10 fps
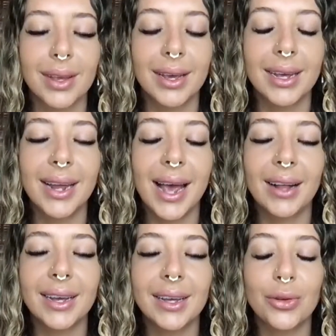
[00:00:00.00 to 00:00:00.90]

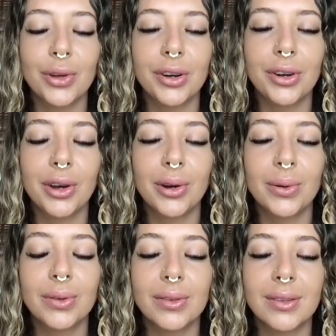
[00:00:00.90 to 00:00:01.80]
Inhaling through your
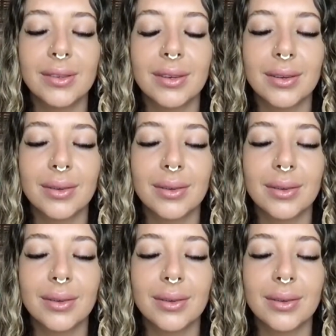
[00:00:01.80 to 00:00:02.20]
nose